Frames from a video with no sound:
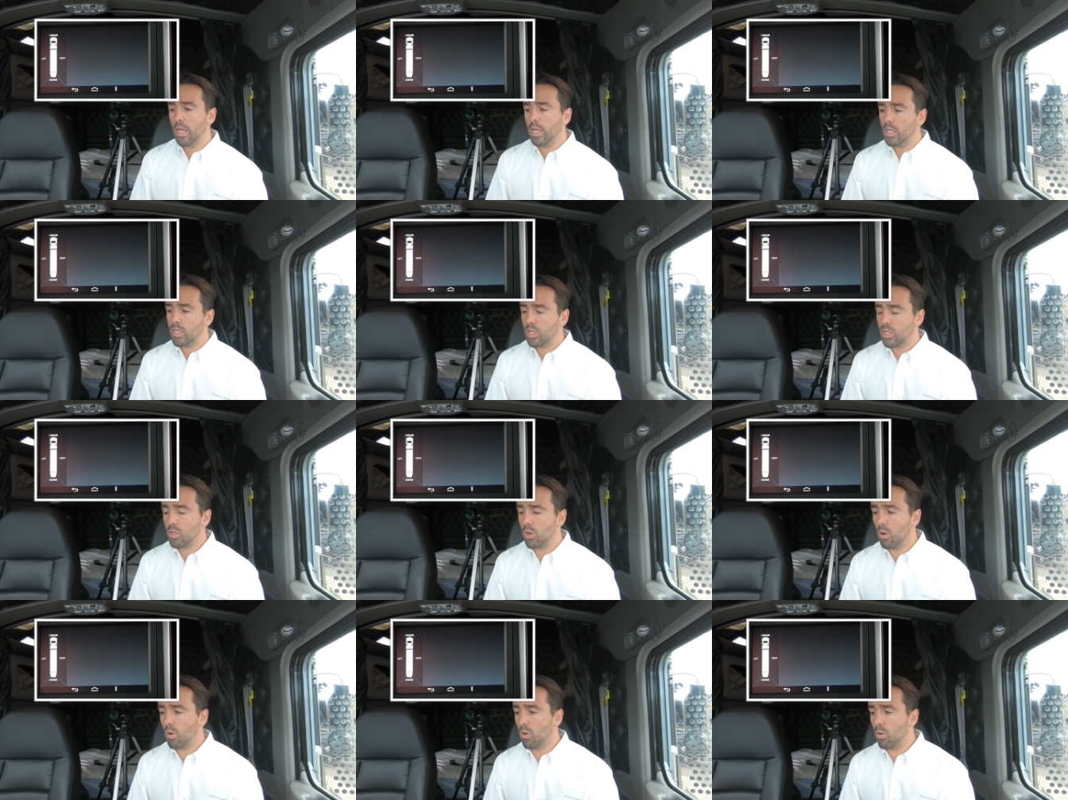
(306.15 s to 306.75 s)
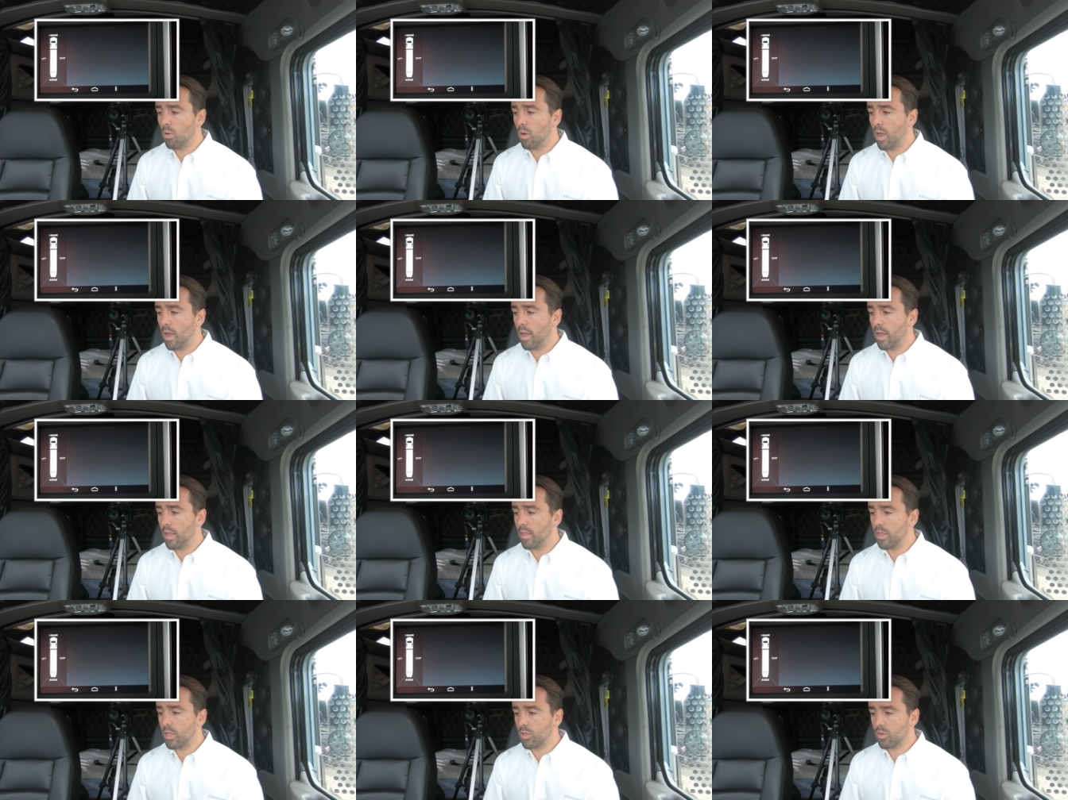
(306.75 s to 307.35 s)

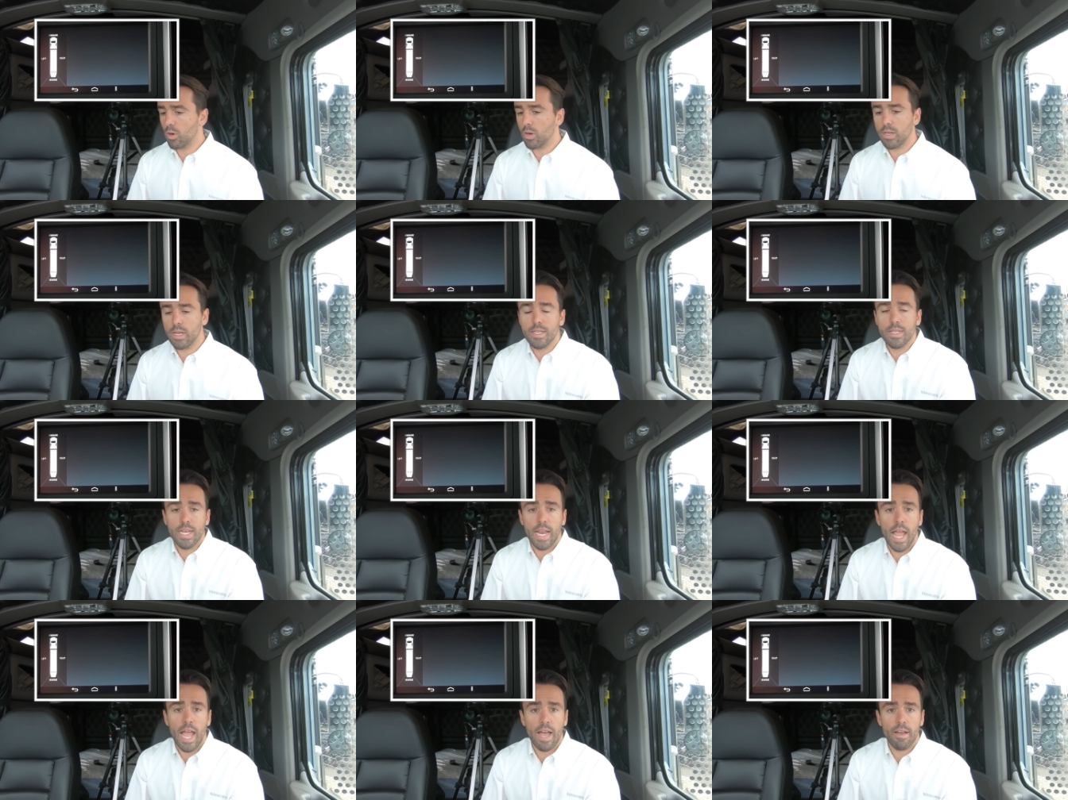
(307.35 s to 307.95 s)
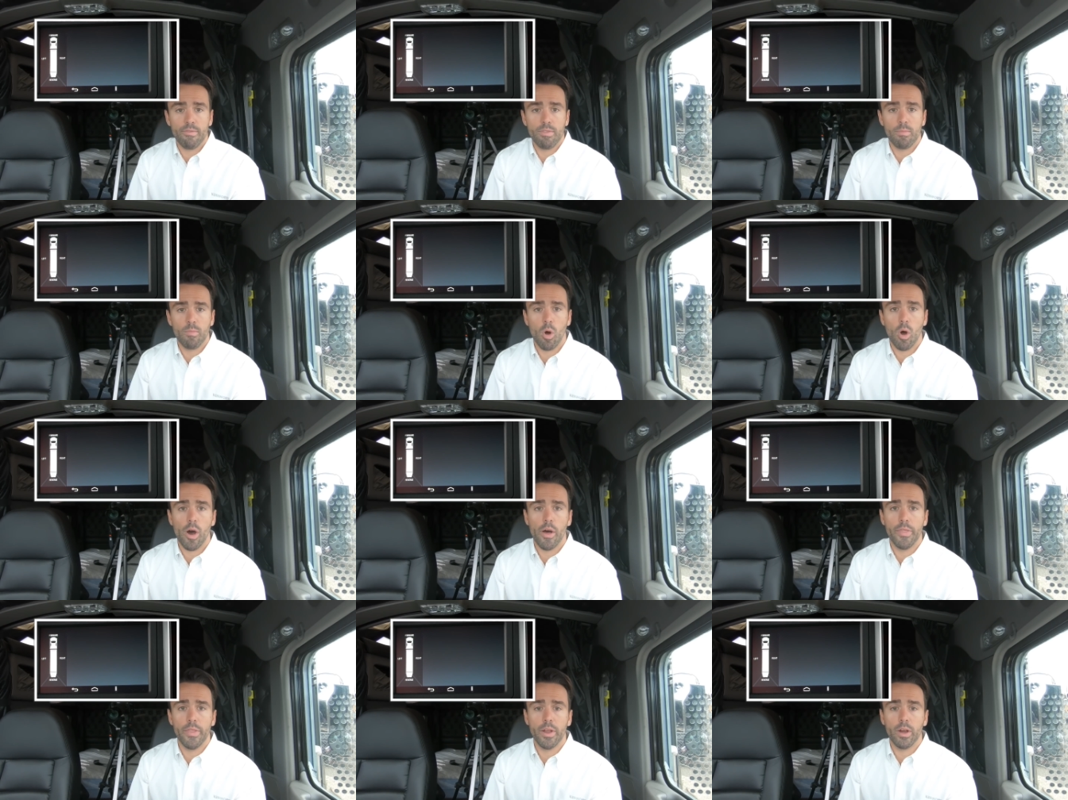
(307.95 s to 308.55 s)
So this truck doesn't have them
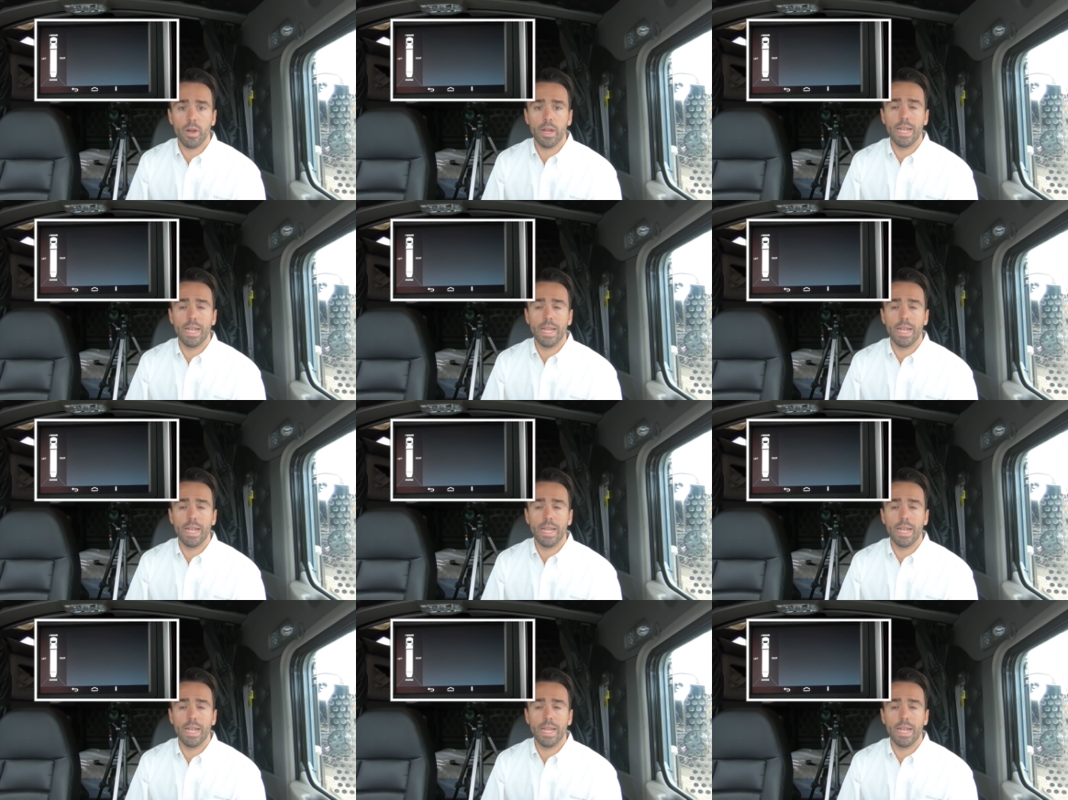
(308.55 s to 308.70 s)
on there.